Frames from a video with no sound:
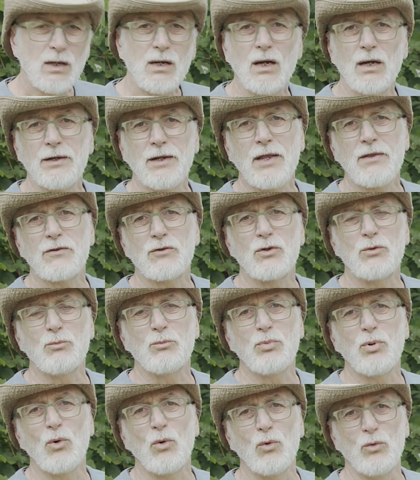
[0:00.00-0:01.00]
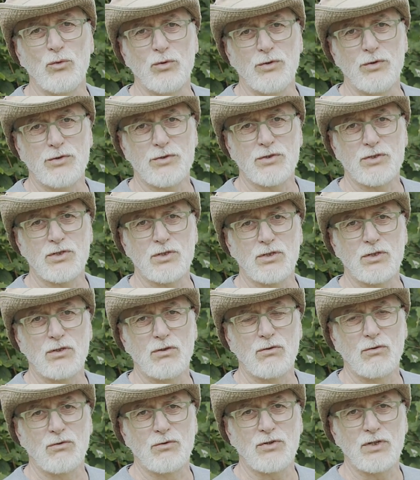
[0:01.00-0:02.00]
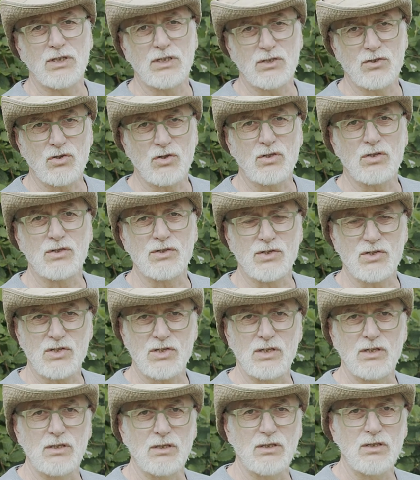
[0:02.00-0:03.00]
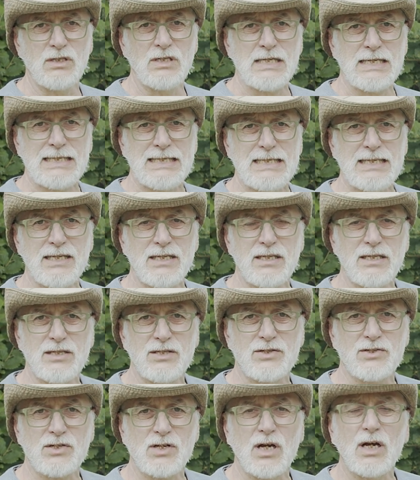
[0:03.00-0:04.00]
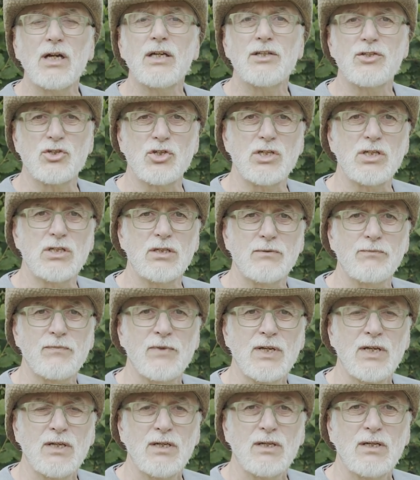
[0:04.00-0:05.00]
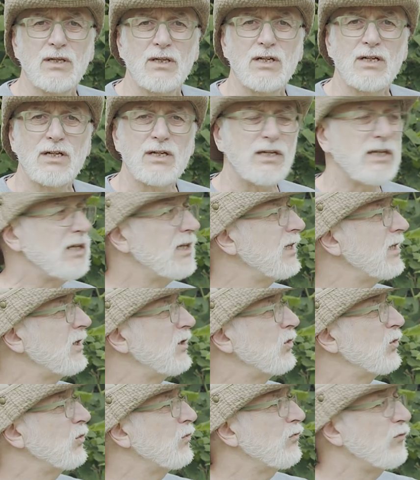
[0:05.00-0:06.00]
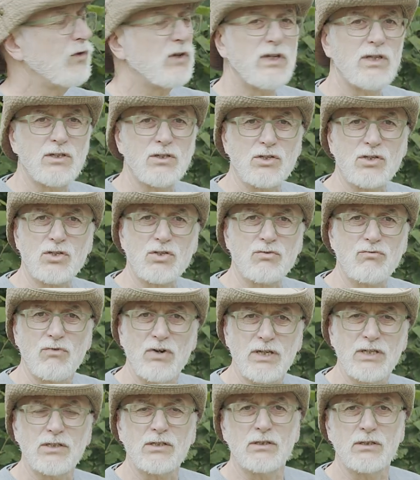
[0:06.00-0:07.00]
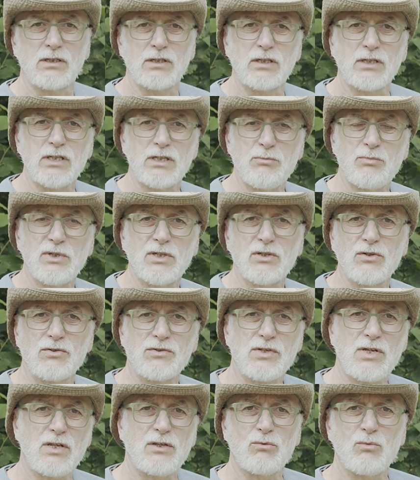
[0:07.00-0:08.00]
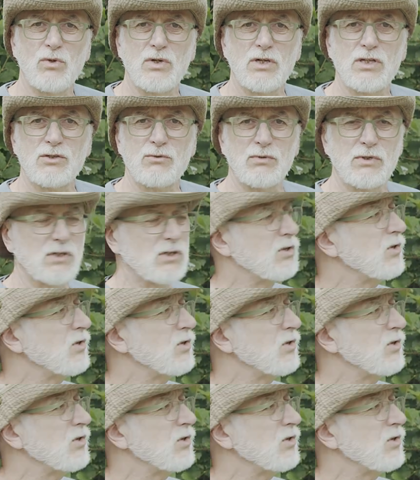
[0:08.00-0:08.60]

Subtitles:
Another important thing to consider is hygiene. Clean your feeders regularly, because otherwise, with the